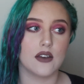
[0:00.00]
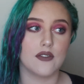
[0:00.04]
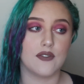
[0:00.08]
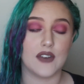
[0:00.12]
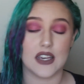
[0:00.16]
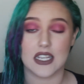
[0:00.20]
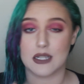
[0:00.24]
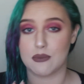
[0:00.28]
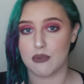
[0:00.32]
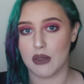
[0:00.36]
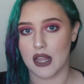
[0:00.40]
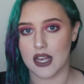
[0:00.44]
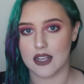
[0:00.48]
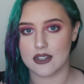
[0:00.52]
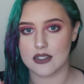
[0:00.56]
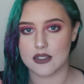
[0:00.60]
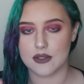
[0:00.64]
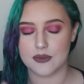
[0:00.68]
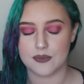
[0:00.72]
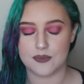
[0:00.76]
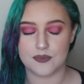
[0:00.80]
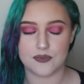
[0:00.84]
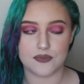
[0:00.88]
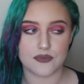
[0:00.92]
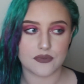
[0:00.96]
Fix
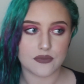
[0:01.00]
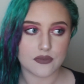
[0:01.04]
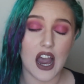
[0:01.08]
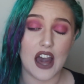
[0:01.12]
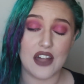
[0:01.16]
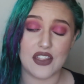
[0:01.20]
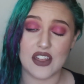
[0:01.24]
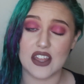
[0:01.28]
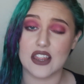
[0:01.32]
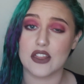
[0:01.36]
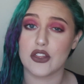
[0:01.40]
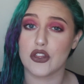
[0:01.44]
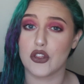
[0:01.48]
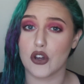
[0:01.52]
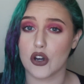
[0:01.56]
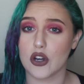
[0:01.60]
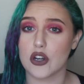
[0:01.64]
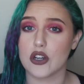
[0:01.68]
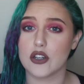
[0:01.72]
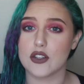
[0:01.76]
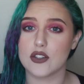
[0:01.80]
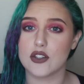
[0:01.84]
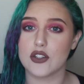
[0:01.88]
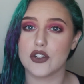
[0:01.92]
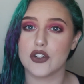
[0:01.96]
Plus. I think
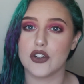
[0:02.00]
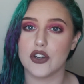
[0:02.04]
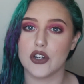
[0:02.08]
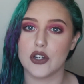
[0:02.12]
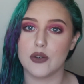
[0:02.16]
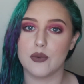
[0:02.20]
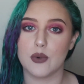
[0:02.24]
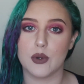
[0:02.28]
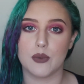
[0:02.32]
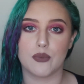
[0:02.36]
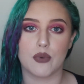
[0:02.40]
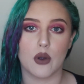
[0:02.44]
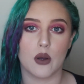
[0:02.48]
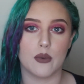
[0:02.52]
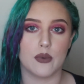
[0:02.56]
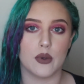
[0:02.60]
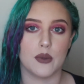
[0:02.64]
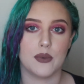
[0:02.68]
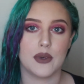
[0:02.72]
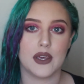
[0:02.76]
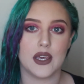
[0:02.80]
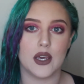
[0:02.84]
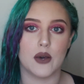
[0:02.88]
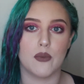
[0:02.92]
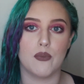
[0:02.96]
those two would probably
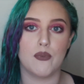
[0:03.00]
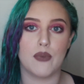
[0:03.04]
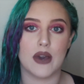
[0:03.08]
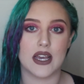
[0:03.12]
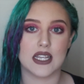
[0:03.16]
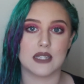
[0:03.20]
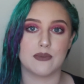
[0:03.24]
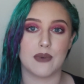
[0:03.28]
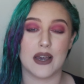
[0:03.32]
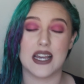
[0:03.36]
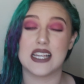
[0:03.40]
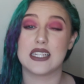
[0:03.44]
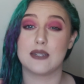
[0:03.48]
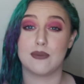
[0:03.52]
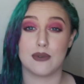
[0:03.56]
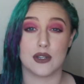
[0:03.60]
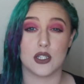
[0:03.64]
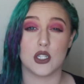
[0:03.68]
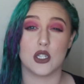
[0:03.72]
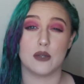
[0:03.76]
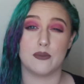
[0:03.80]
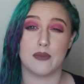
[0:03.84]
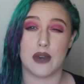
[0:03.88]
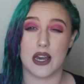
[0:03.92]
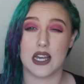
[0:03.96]
be your best bet,
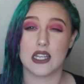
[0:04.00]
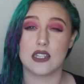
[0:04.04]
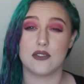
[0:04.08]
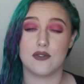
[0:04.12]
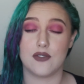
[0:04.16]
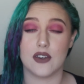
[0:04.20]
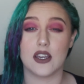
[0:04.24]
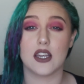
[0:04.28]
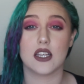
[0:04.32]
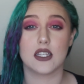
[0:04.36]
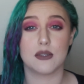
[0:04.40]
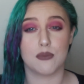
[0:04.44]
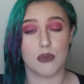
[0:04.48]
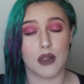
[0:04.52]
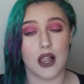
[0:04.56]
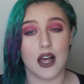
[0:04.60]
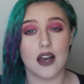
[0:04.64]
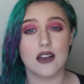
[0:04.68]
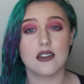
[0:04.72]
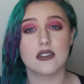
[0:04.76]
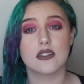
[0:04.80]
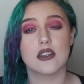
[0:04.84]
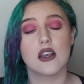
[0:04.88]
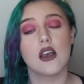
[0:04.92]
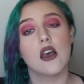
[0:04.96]
especially MAC Fix
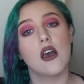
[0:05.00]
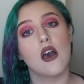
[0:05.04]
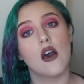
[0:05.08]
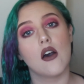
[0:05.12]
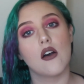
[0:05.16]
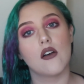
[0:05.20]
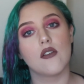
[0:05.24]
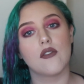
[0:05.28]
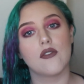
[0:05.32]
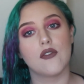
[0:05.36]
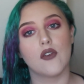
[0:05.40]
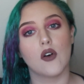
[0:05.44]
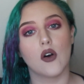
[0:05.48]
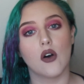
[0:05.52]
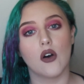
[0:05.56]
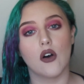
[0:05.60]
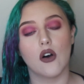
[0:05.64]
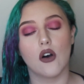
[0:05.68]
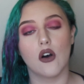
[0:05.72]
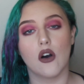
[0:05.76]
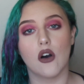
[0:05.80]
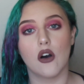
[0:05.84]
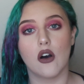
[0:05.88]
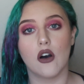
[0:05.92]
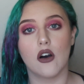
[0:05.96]
Plus,
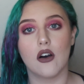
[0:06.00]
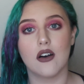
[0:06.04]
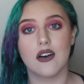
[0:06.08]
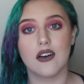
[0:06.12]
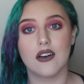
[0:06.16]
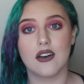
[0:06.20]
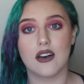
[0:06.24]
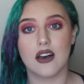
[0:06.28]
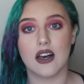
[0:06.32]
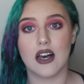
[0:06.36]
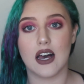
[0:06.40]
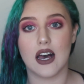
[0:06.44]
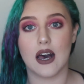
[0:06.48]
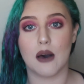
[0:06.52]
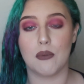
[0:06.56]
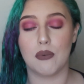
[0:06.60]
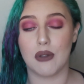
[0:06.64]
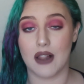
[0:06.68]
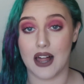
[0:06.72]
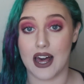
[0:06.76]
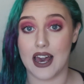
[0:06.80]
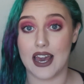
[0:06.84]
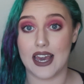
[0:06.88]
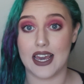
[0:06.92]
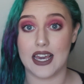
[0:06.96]
for
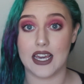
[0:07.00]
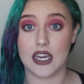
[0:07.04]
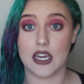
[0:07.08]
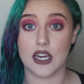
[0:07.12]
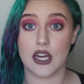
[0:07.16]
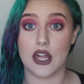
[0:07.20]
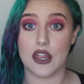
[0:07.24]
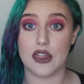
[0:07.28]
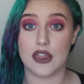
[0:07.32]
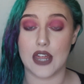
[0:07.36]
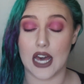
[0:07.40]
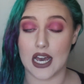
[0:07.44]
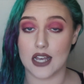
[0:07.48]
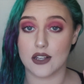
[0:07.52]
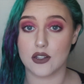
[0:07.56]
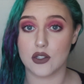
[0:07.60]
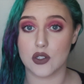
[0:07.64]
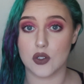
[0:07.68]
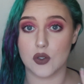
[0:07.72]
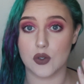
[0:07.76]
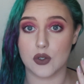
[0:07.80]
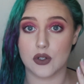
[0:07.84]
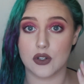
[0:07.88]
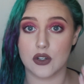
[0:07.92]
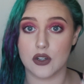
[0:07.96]
applying that
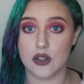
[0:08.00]
sort